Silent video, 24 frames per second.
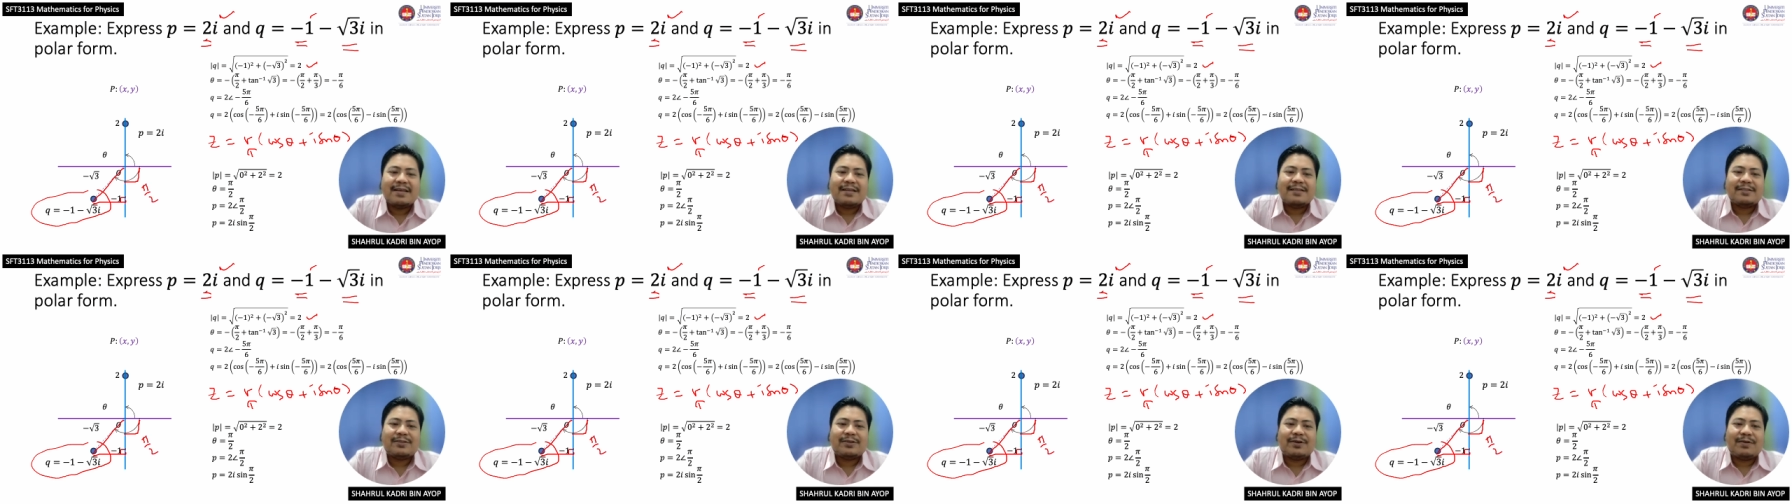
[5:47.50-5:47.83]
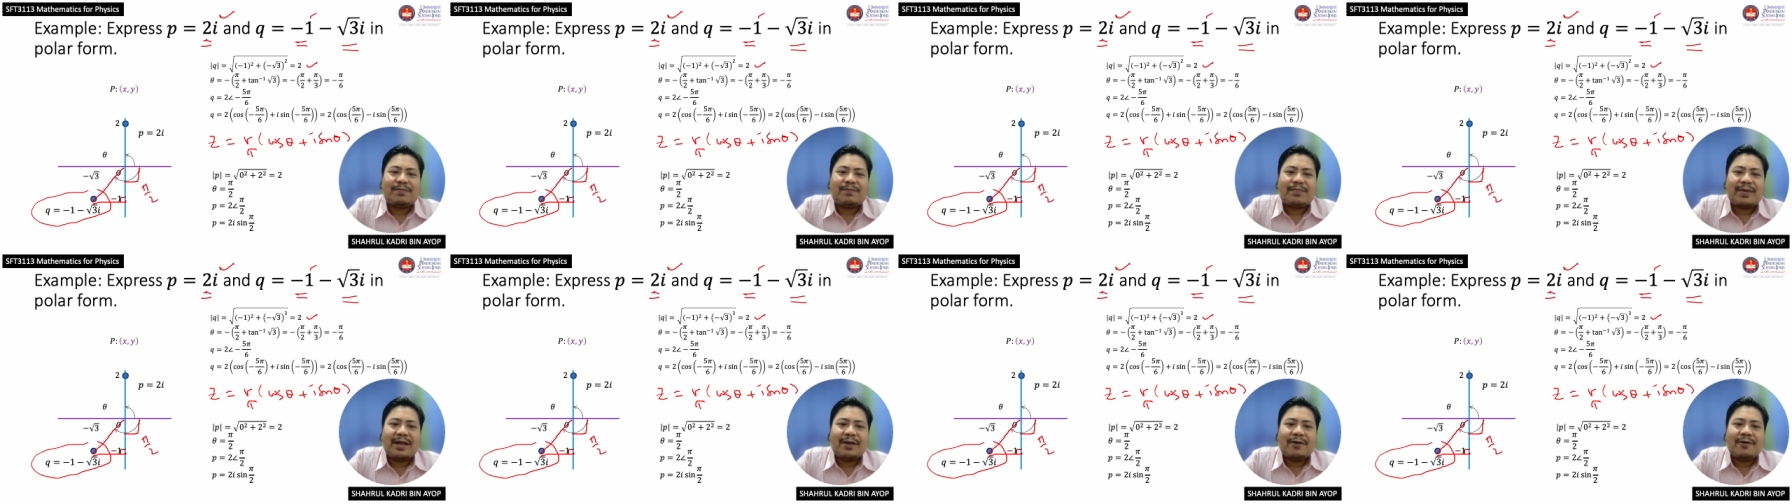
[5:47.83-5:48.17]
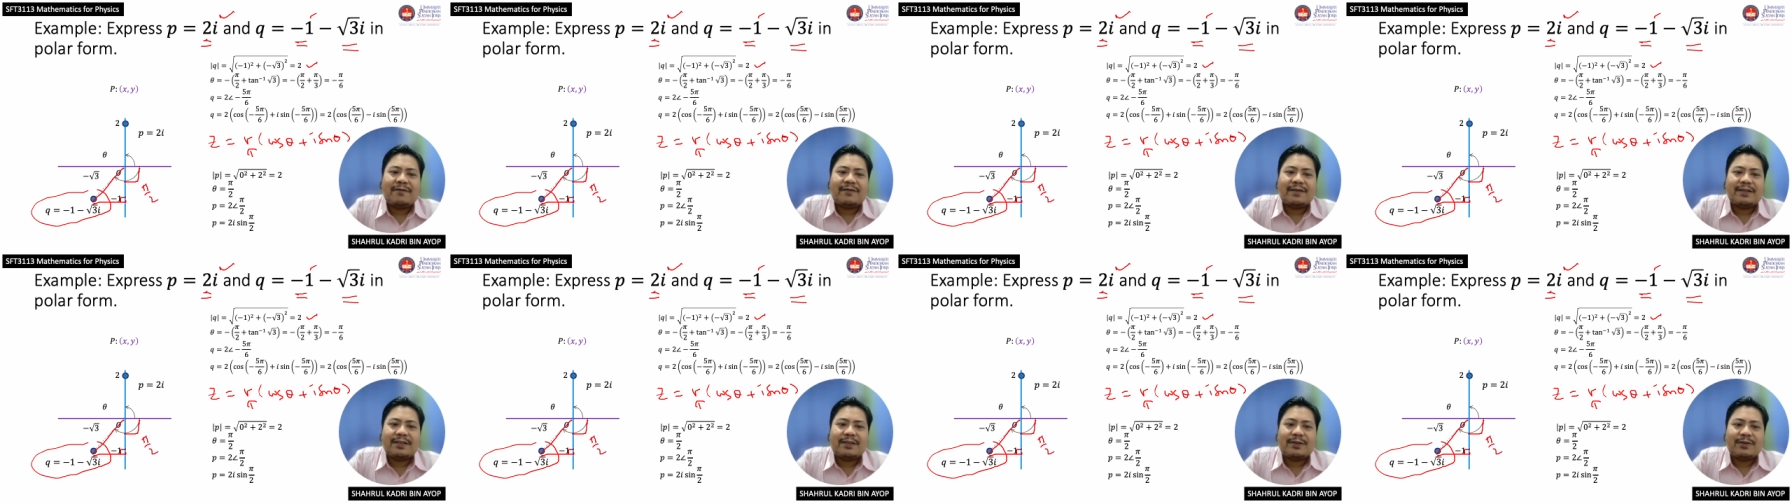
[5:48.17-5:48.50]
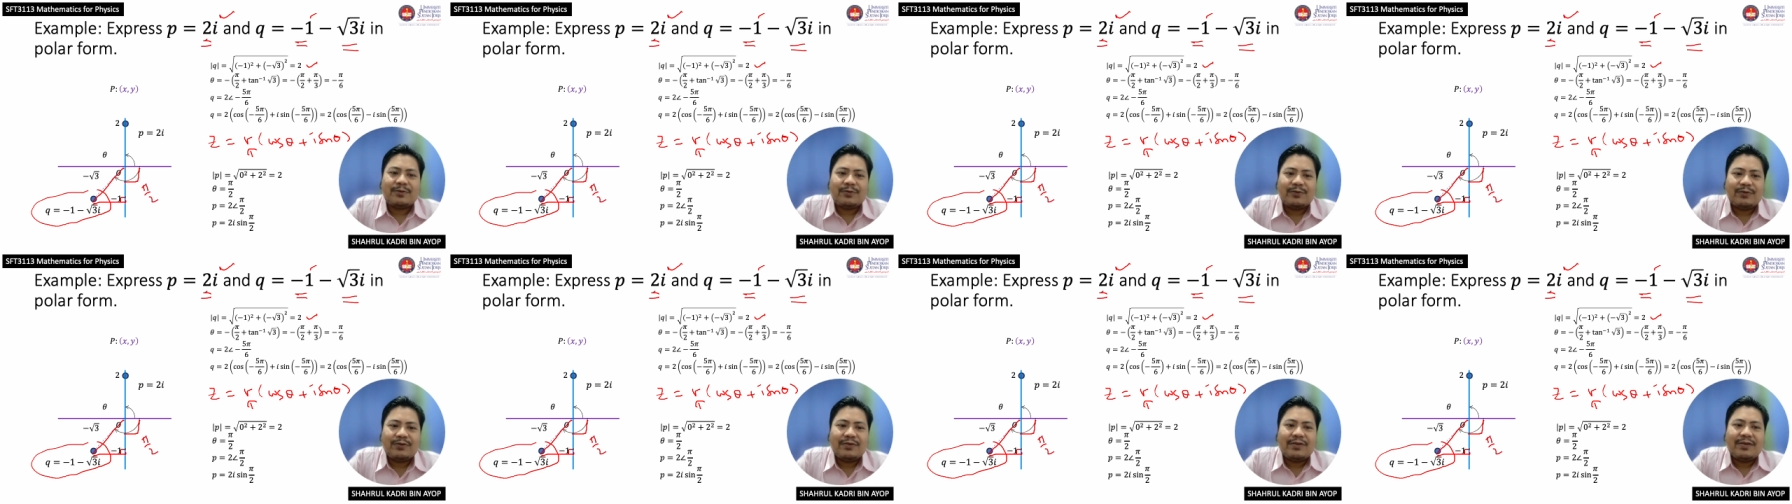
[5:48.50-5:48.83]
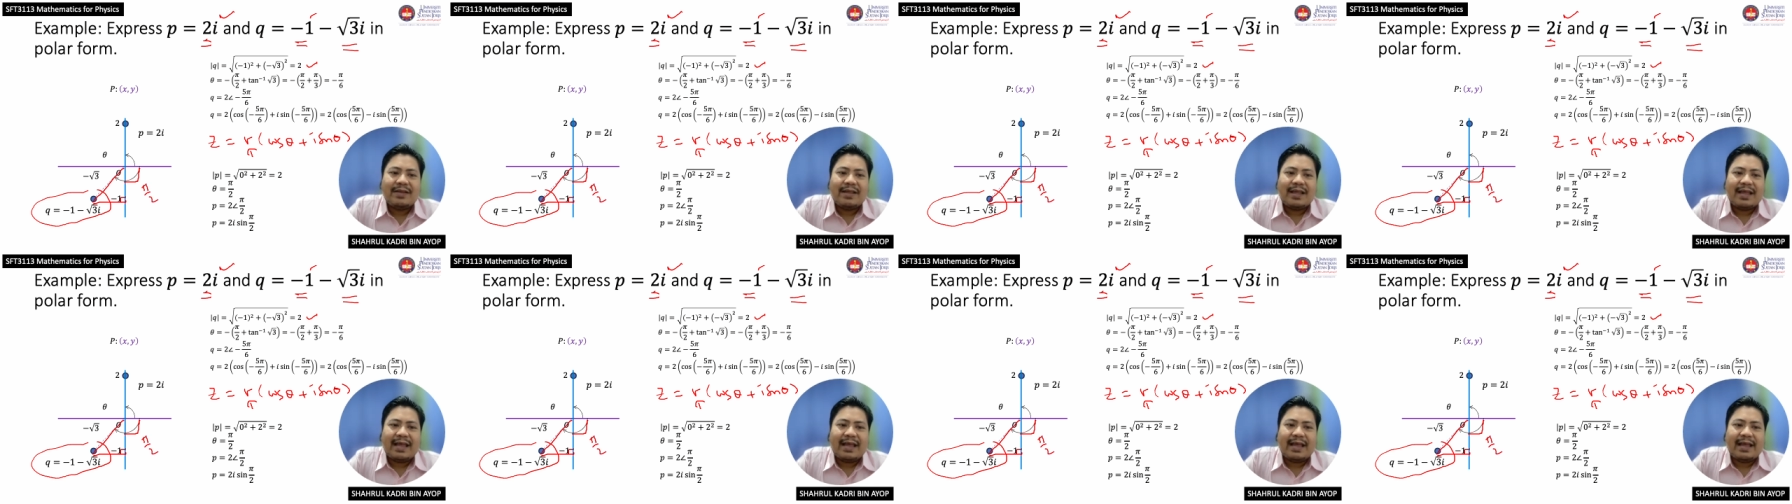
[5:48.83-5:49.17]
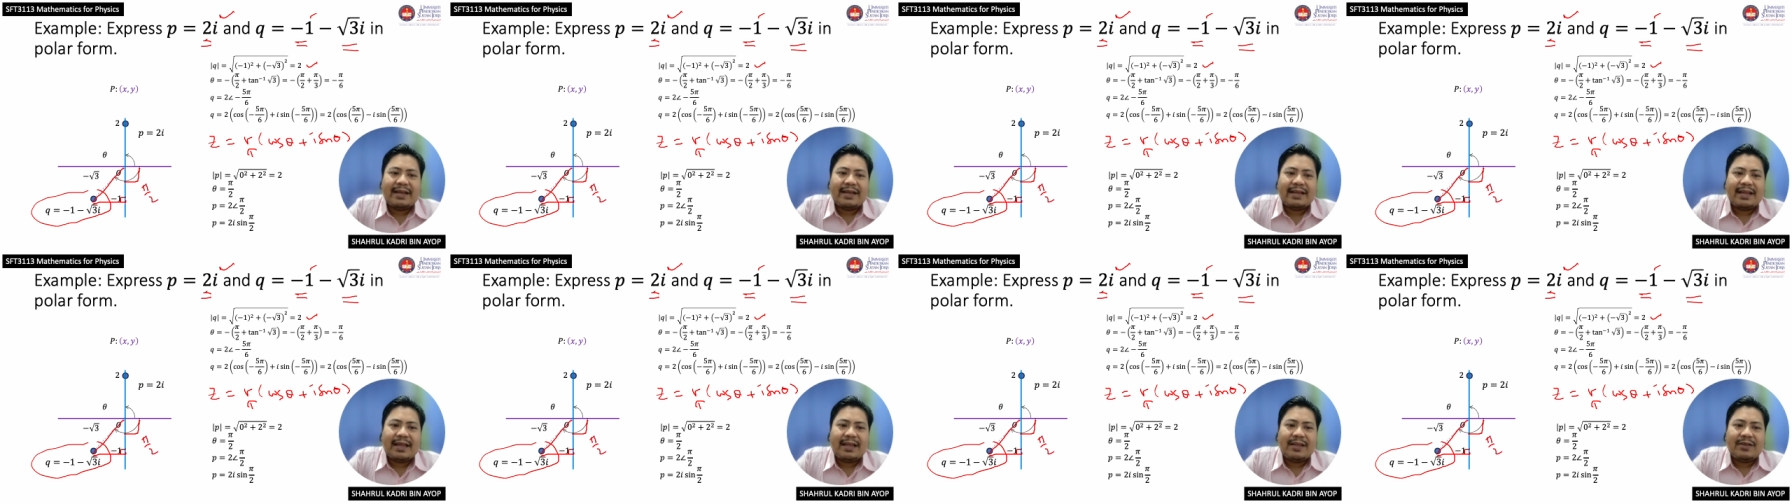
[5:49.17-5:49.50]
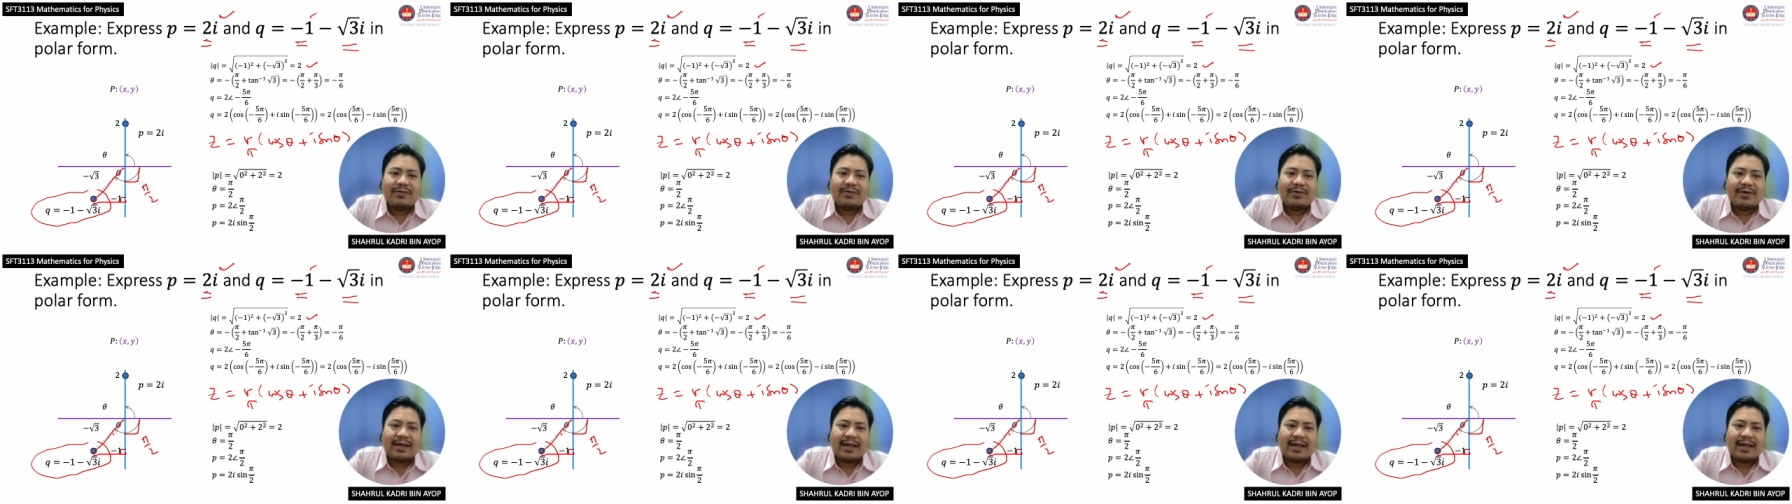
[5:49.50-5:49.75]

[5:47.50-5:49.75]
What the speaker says: So pi over 2, and then you